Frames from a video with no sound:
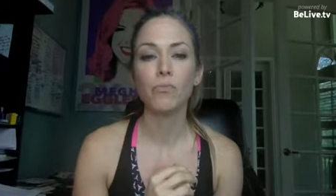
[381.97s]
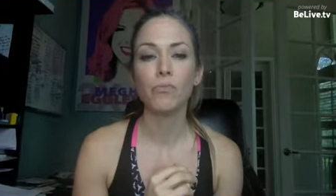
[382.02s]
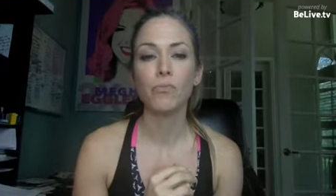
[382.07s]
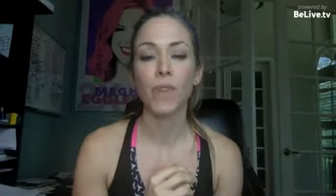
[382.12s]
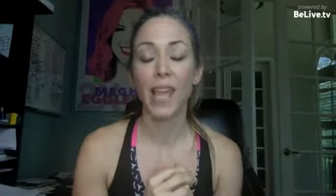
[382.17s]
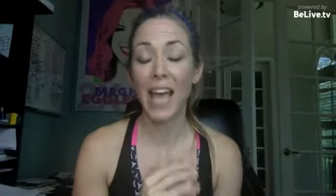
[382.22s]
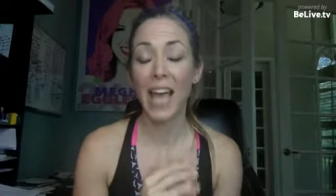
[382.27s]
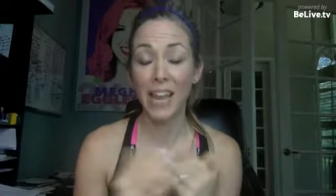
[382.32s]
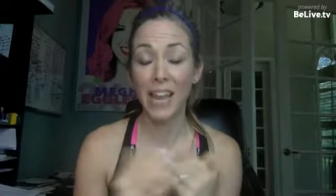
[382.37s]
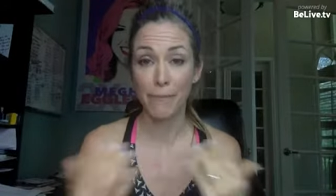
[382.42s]

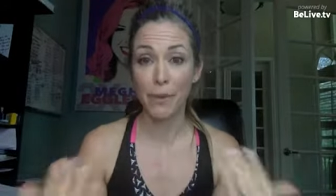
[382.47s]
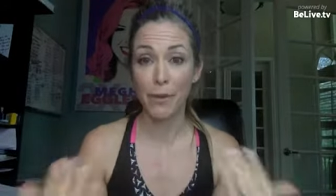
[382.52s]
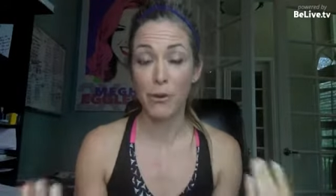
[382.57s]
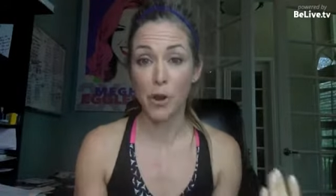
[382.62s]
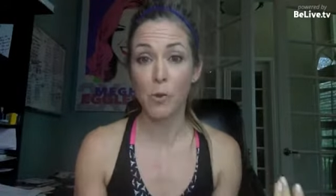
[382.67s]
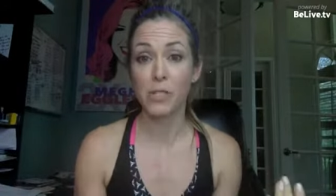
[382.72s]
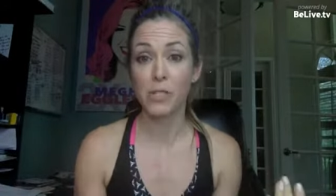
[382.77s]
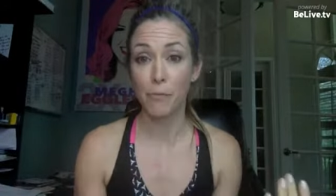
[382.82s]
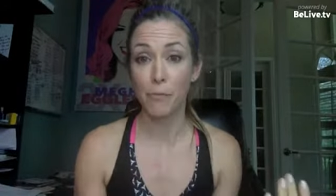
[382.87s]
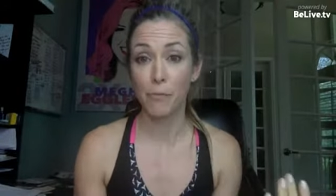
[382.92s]
I've been
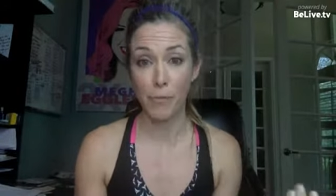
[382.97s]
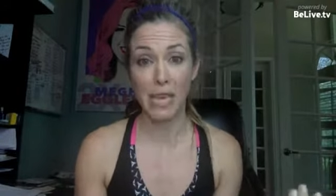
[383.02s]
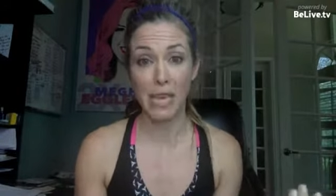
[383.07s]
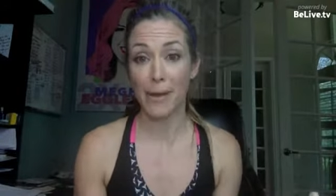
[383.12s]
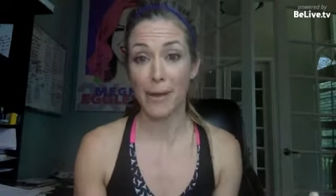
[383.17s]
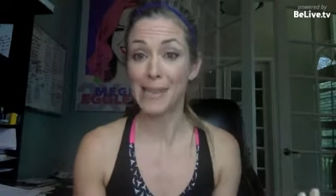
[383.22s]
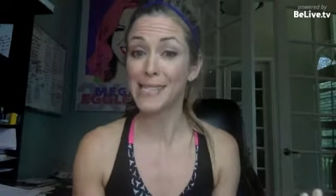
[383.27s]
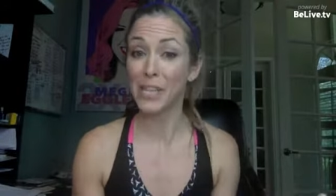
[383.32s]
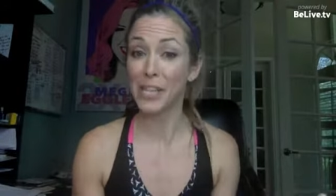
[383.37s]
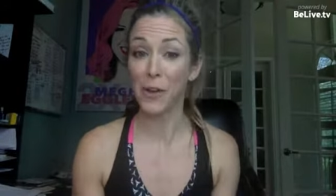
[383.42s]
known to beat
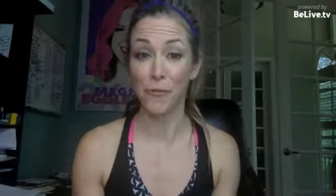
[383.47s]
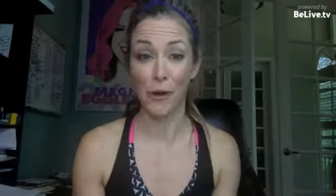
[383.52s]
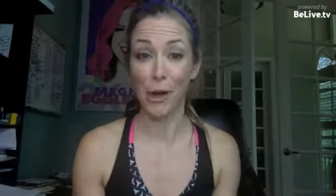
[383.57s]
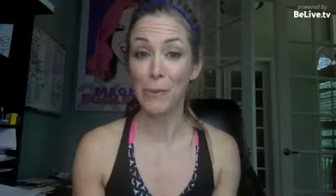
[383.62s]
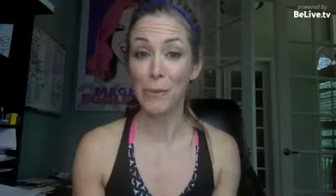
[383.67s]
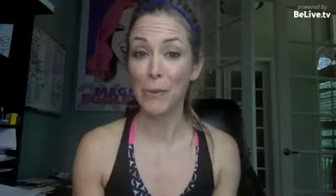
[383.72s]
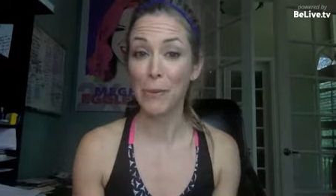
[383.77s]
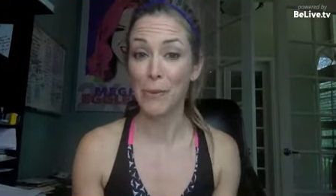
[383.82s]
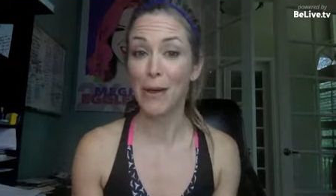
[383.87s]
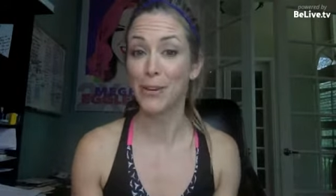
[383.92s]
myself
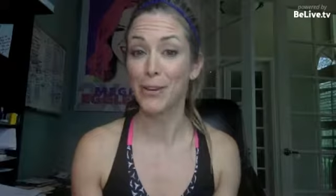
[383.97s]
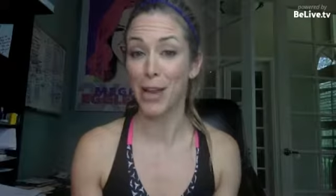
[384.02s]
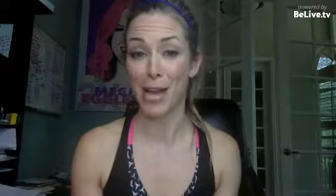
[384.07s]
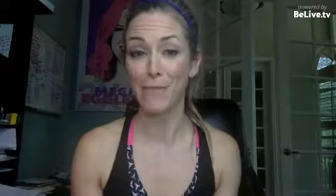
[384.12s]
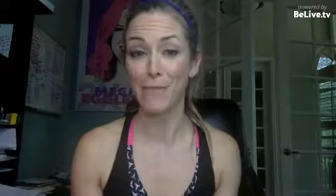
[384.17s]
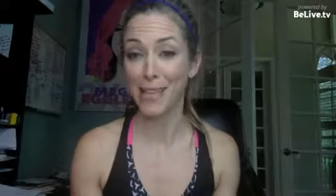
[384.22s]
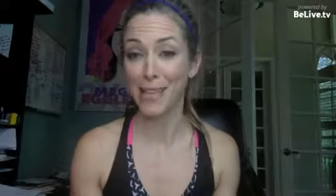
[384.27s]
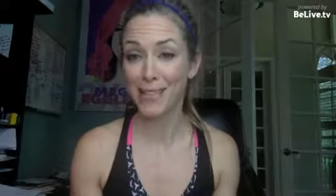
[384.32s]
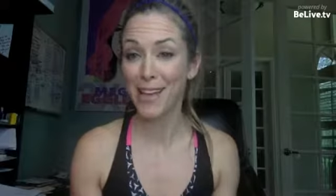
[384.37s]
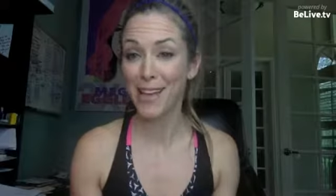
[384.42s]
up about not
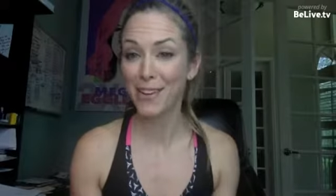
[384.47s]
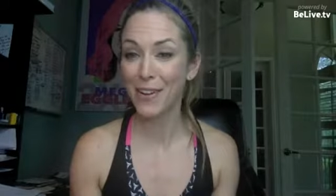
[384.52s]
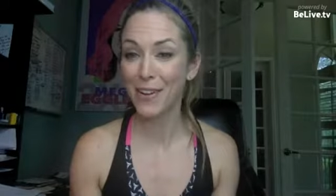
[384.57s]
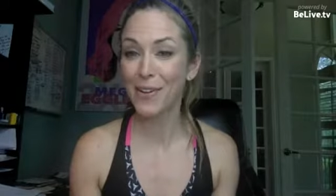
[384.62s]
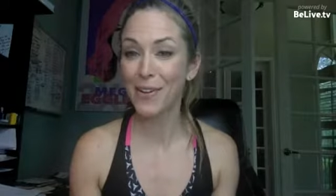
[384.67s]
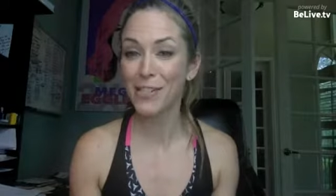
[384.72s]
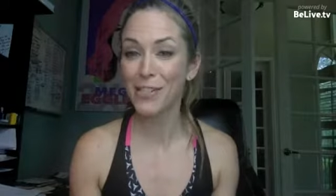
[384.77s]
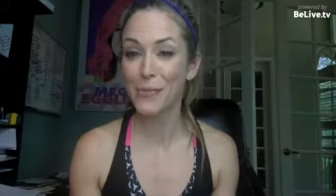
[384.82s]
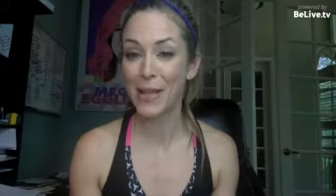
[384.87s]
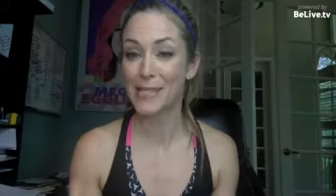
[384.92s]
being that
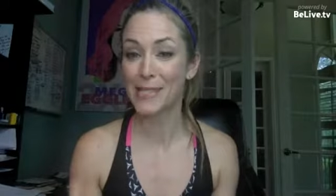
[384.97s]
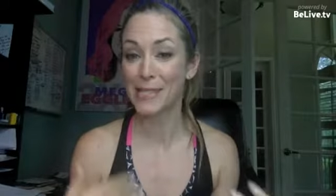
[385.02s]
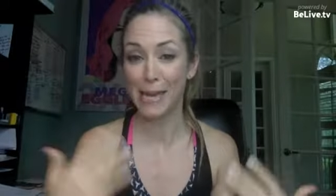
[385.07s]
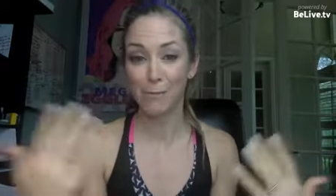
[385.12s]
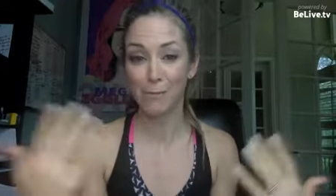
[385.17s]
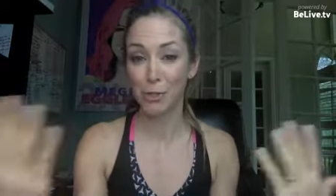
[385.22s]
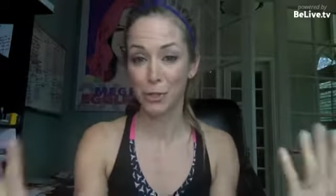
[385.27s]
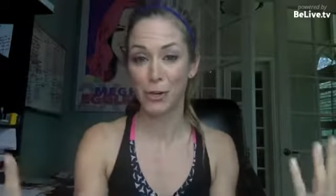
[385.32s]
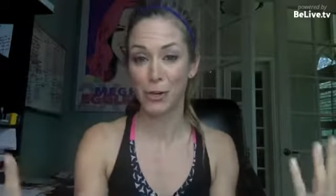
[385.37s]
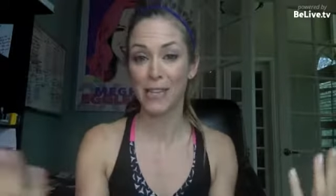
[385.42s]
coach, that
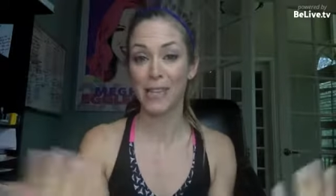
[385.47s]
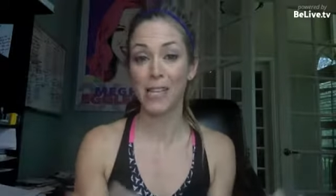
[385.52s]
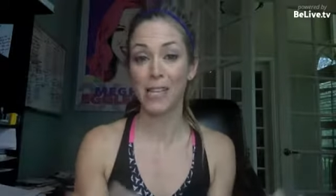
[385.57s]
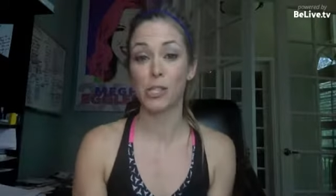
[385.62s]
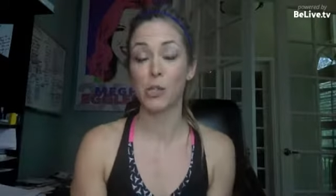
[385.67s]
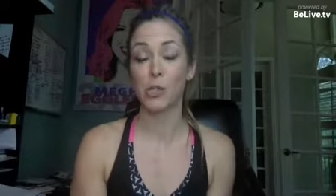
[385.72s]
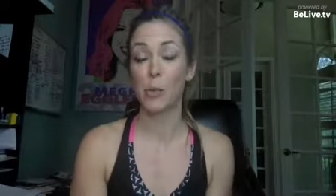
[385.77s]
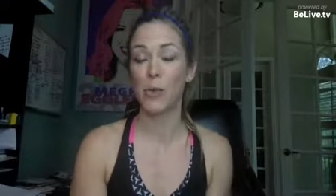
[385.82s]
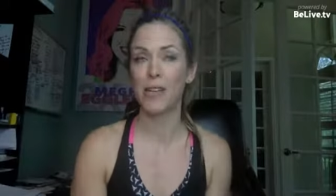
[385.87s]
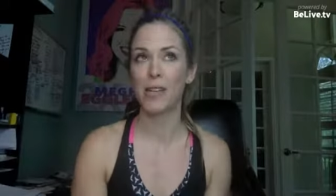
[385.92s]
same trait that
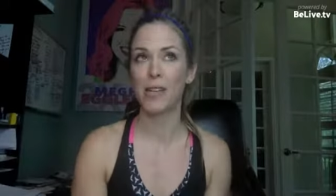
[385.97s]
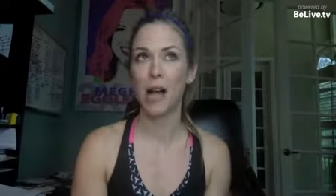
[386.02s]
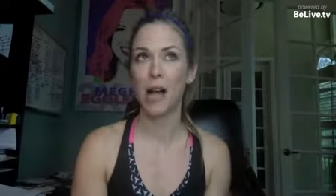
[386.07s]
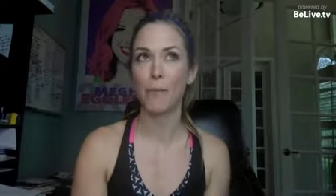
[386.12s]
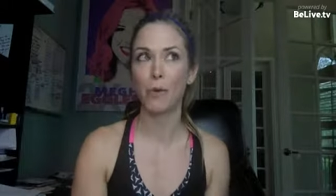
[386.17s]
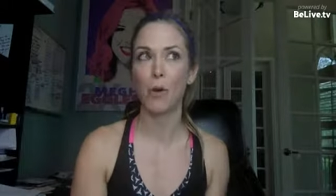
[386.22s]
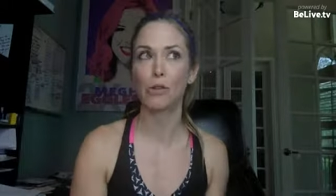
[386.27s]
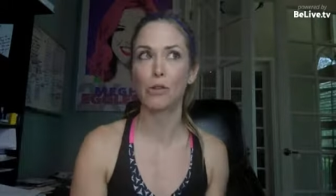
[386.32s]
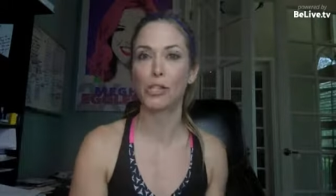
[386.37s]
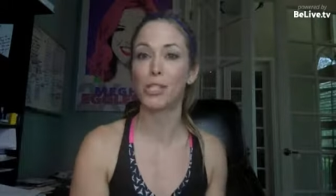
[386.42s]
so many top
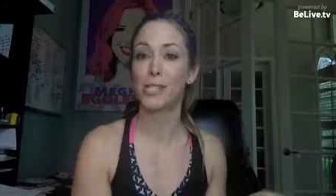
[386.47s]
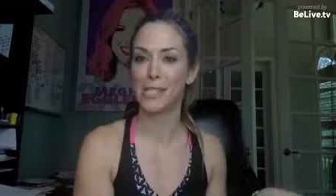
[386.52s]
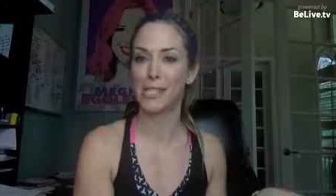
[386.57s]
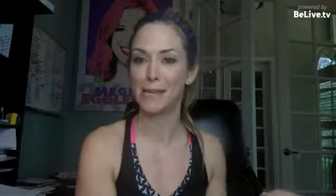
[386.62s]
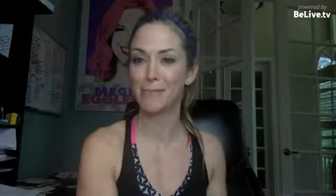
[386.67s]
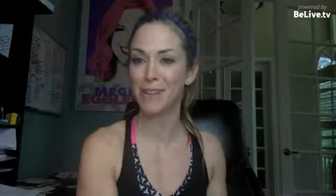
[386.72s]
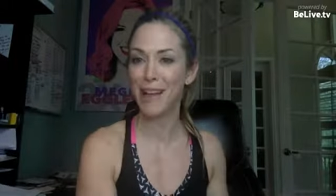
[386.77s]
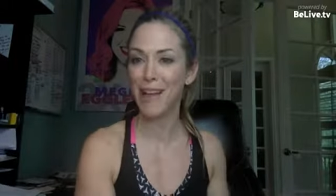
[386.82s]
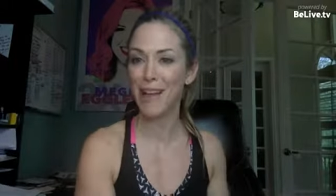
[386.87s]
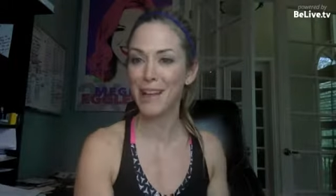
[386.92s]
coaches
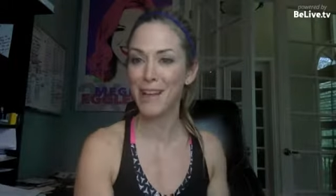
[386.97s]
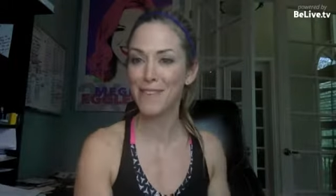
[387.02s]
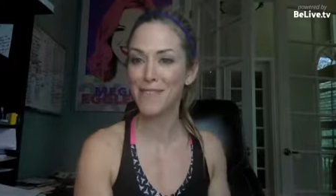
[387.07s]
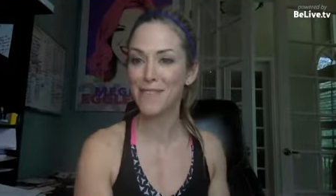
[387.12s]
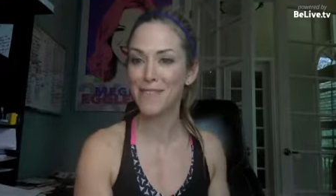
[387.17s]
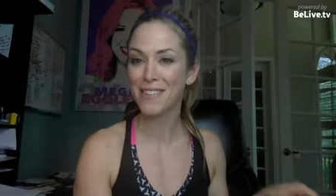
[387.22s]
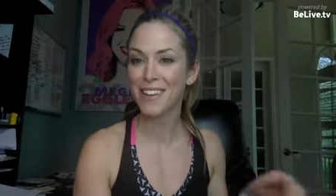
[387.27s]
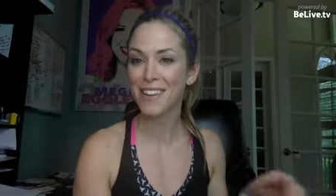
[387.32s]
seem to have.